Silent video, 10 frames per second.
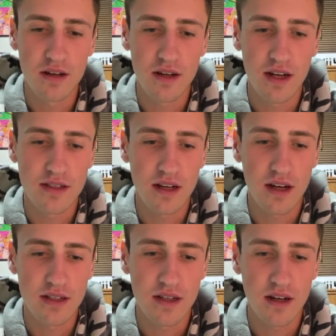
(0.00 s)
I saw
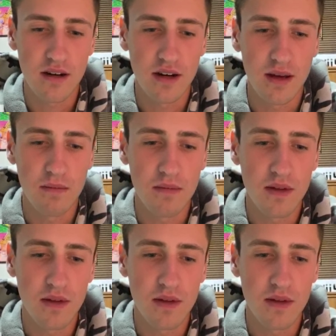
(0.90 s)
I saw your name.